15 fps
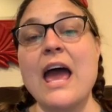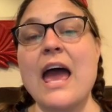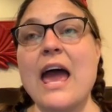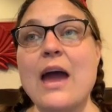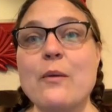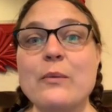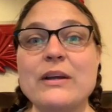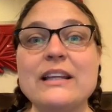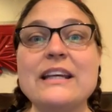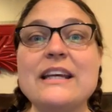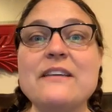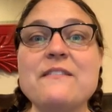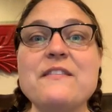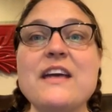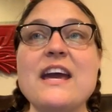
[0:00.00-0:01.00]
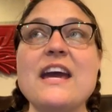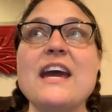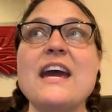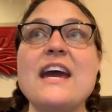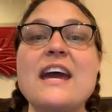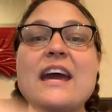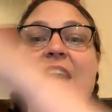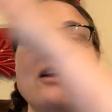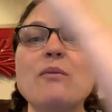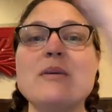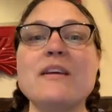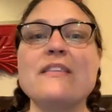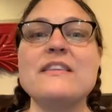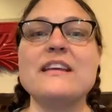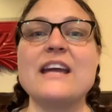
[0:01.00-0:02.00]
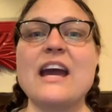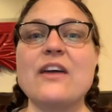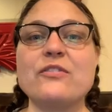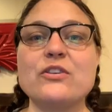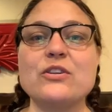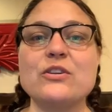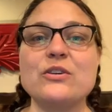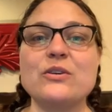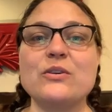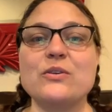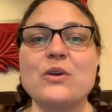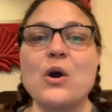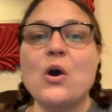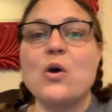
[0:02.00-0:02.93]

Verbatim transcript: And we leave there in the afternoon